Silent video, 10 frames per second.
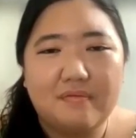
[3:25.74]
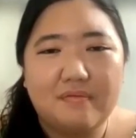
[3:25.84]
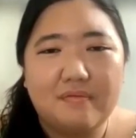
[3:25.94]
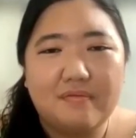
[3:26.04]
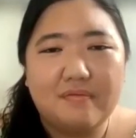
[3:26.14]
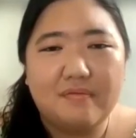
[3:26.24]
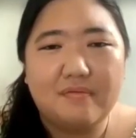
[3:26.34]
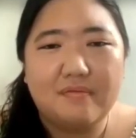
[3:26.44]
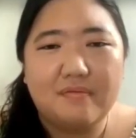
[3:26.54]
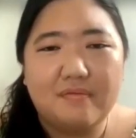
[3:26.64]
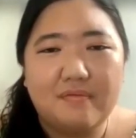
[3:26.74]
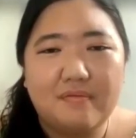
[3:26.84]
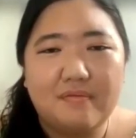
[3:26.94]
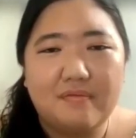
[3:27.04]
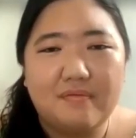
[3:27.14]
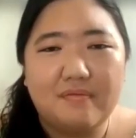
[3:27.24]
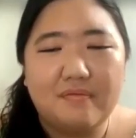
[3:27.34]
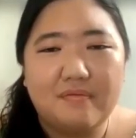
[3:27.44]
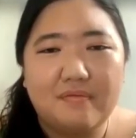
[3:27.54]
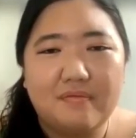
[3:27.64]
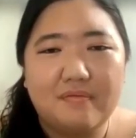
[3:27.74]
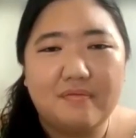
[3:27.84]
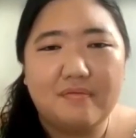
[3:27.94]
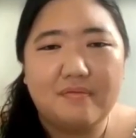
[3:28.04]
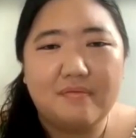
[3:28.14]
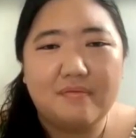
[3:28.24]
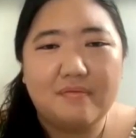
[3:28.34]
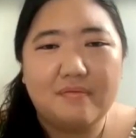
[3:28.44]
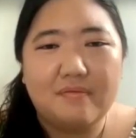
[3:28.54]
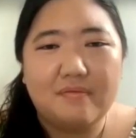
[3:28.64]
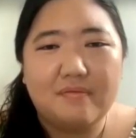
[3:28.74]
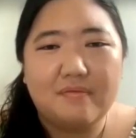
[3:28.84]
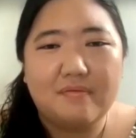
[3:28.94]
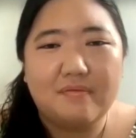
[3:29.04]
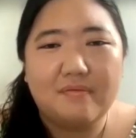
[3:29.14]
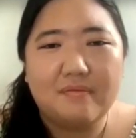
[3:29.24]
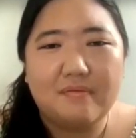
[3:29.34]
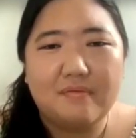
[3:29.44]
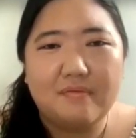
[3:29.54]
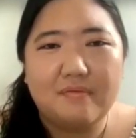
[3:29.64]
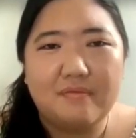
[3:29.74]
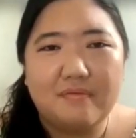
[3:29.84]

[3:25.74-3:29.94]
(silent)